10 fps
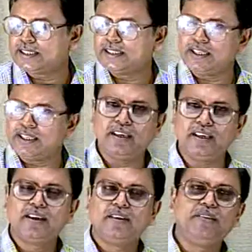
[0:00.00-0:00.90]
nearly
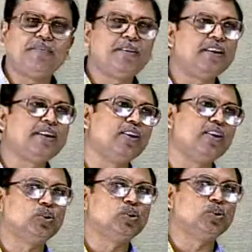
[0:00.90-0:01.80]
15
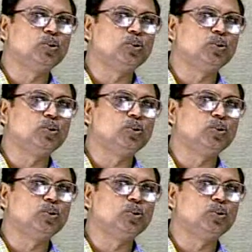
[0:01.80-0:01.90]
kilojoule.